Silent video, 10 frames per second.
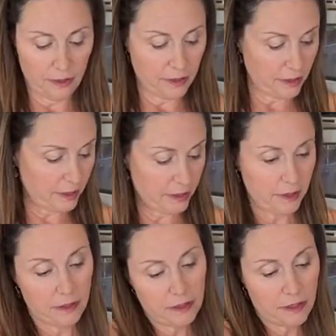And
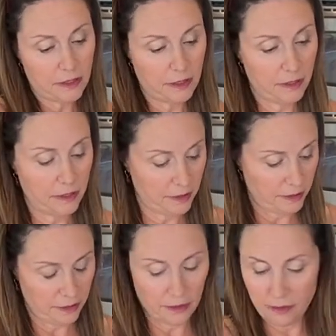
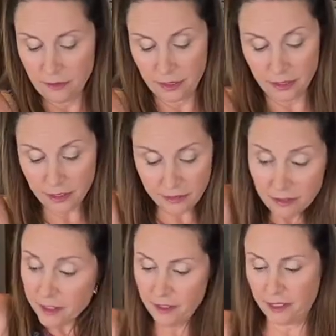we're gonna leave
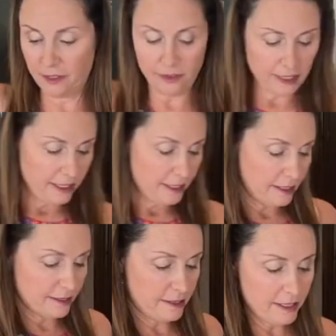everything there.
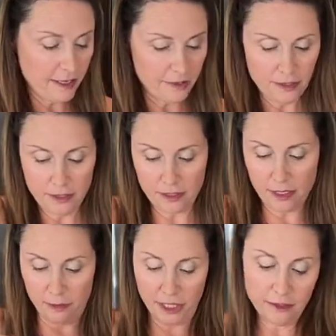Let's see how this is
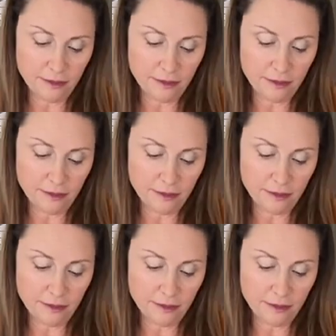coming.